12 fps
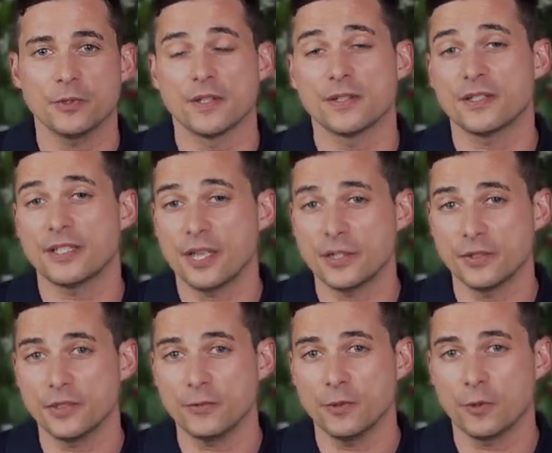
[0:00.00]
with a
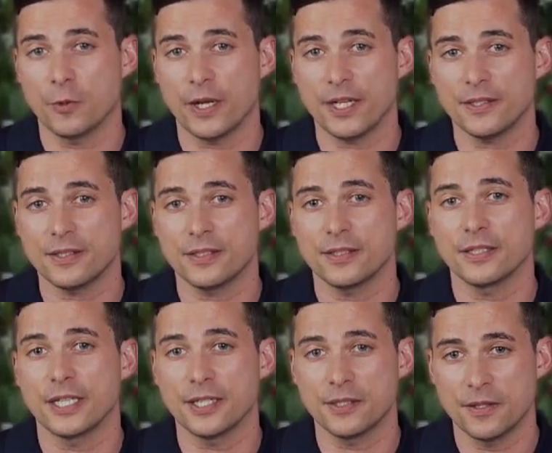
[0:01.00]
scheduling request
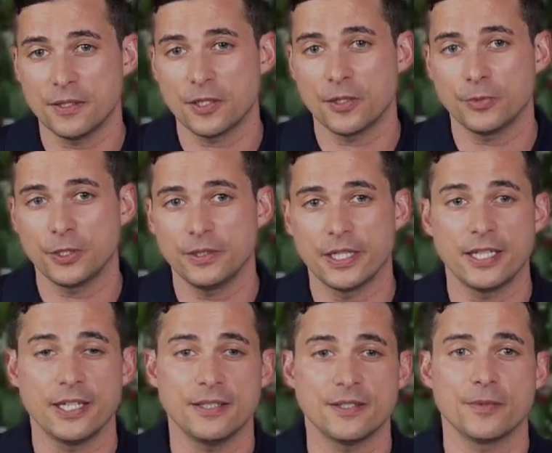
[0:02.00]
into the terminal
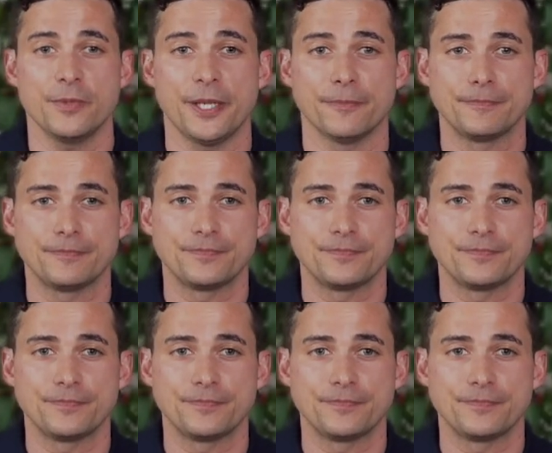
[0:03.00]
and hit submit.